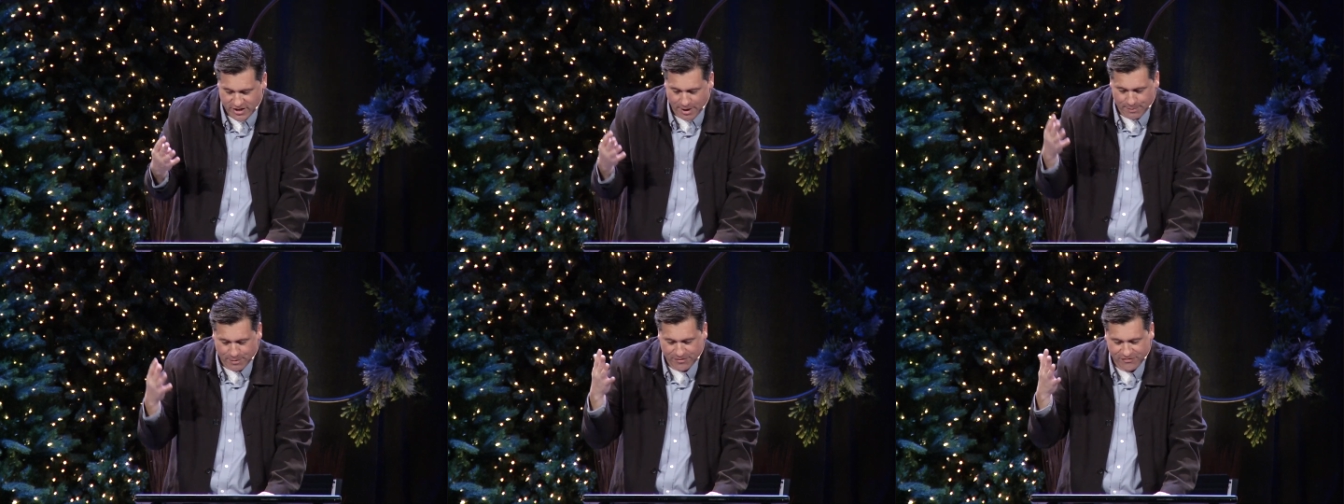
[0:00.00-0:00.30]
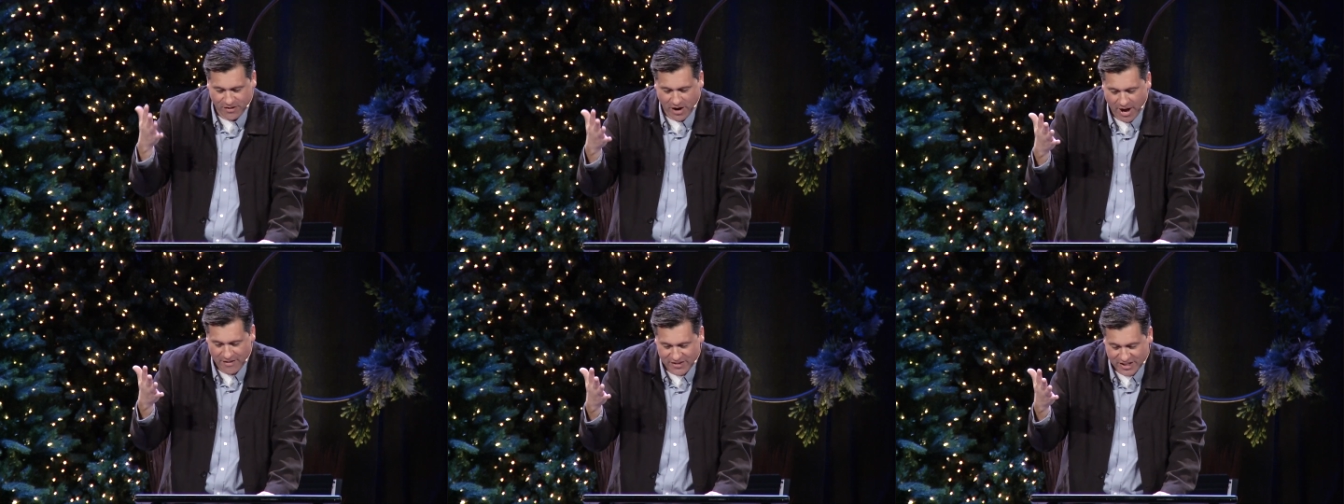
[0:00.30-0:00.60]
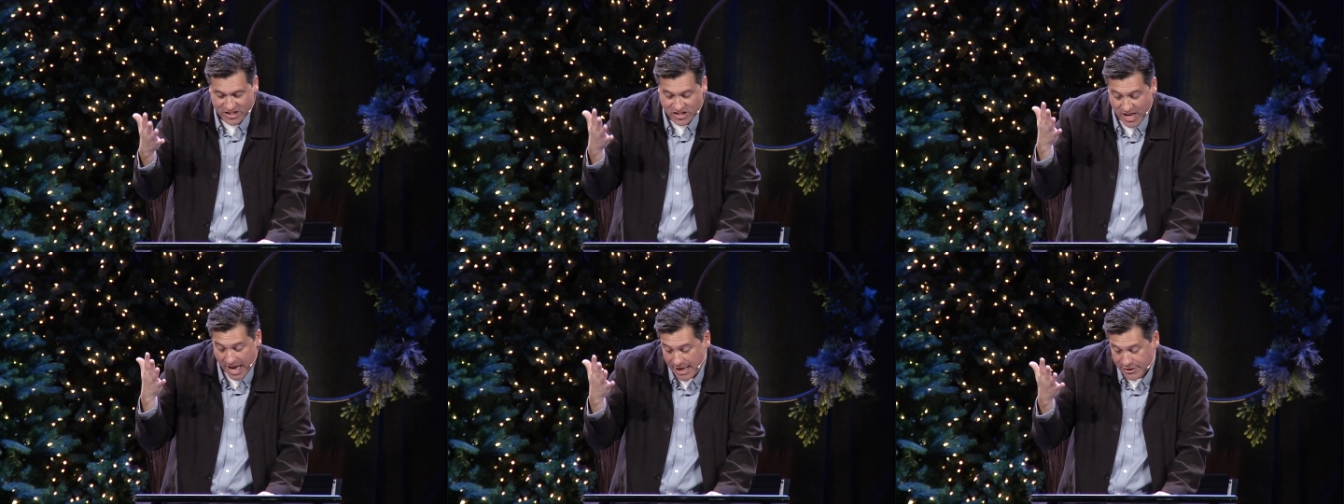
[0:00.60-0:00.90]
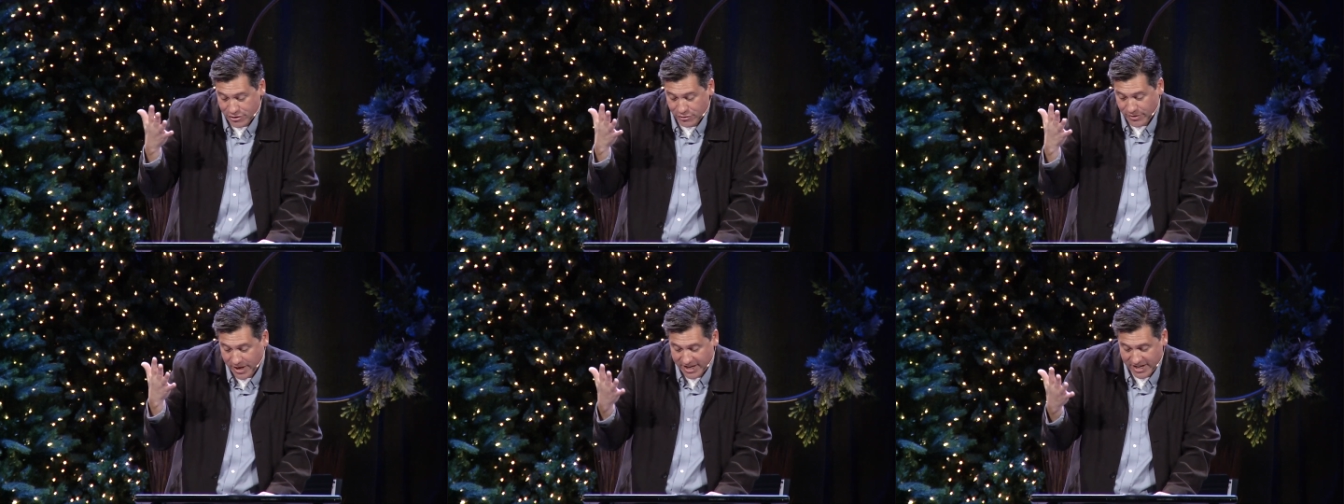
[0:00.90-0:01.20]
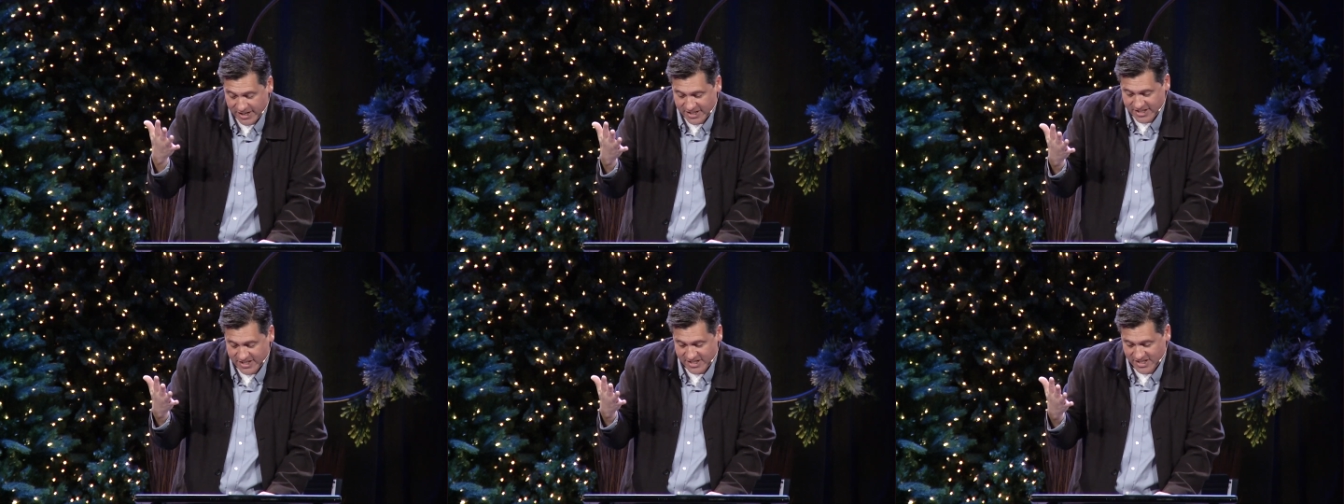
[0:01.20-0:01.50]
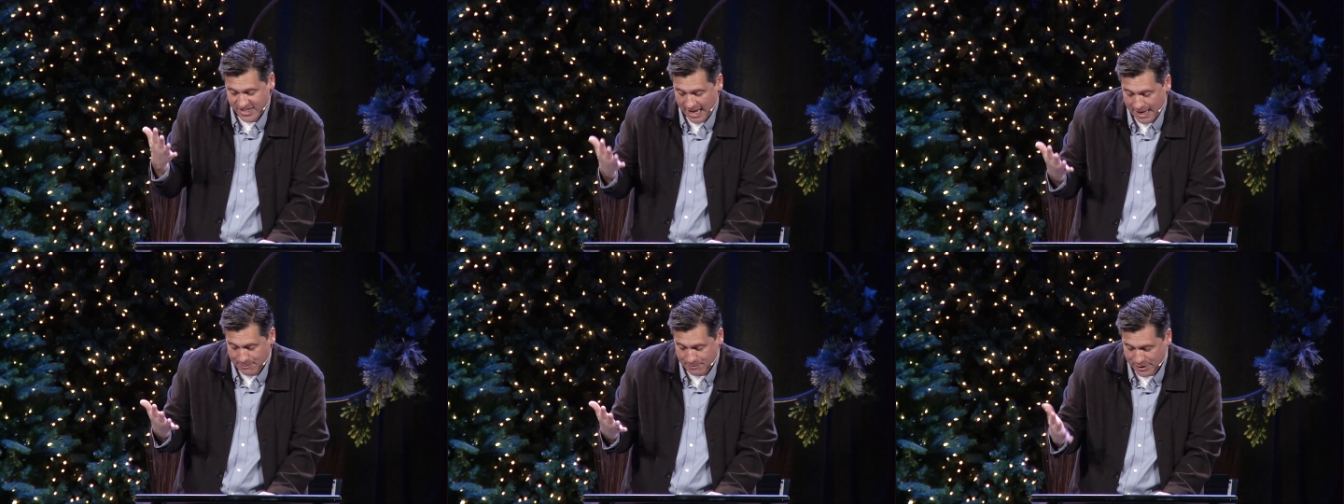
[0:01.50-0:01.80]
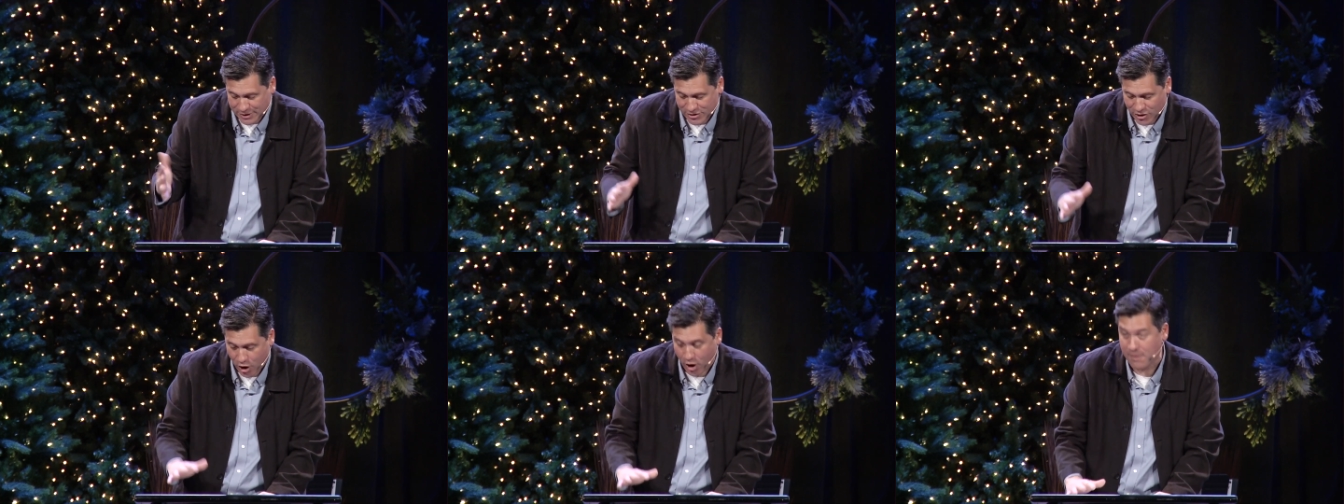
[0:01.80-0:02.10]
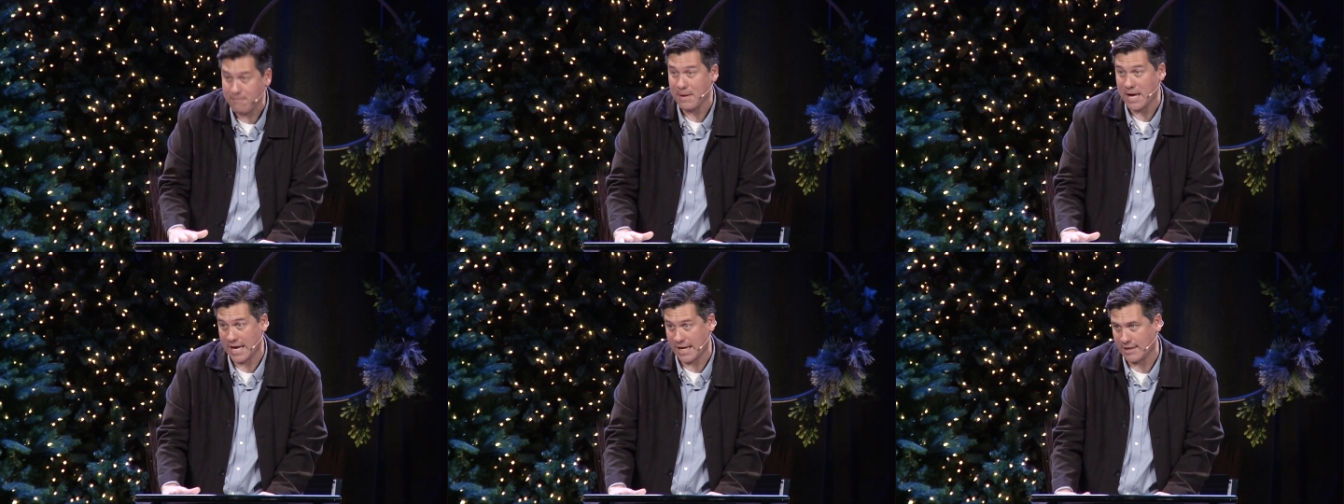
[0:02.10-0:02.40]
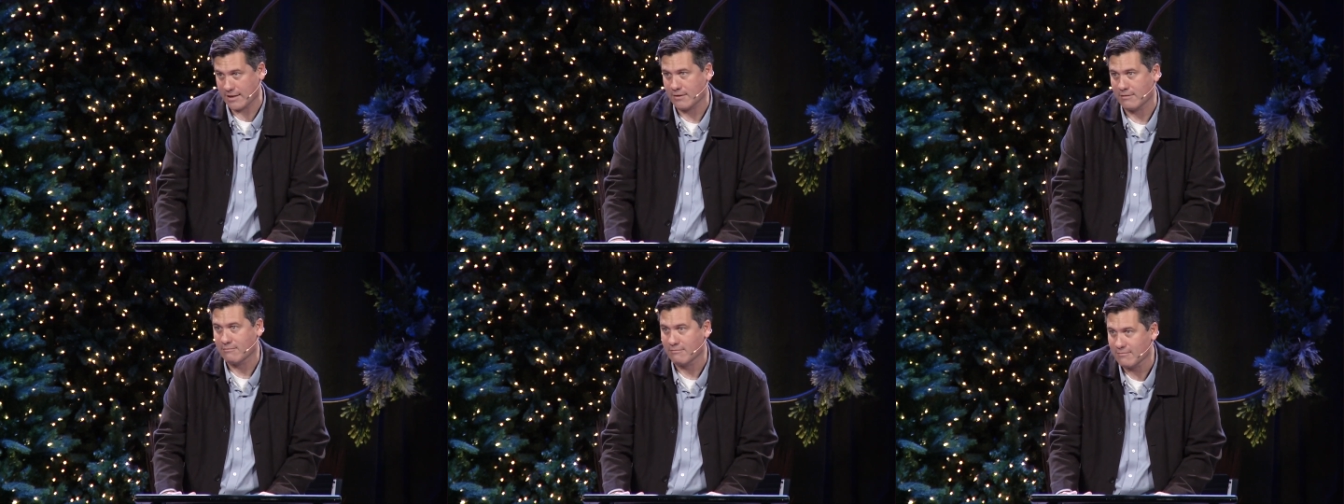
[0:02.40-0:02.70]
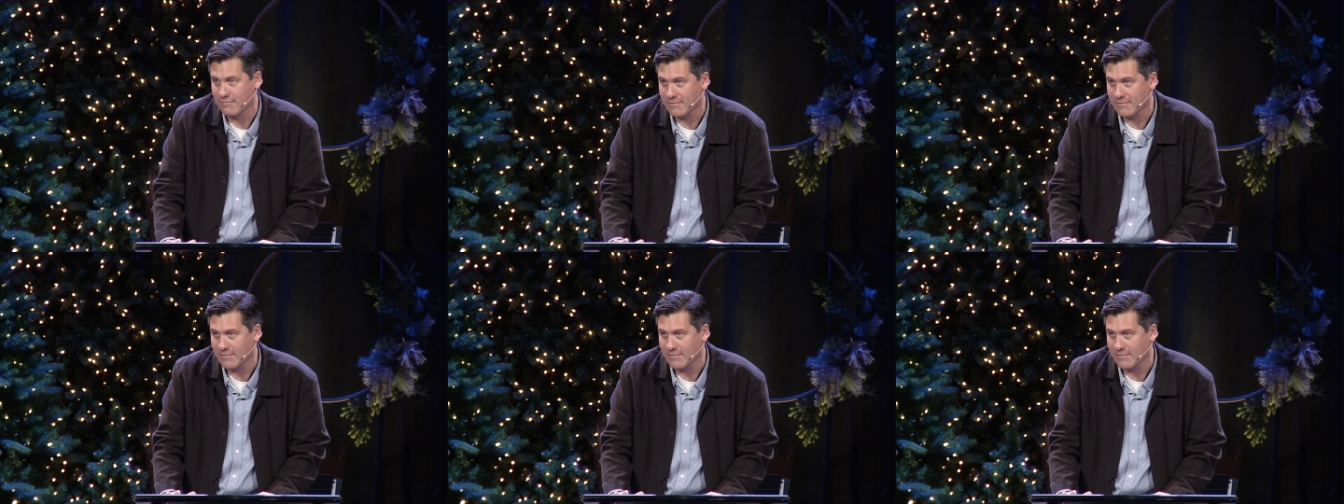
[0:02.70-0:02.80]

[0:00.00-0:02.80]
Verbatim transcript: Number five, exaggerated statements are made.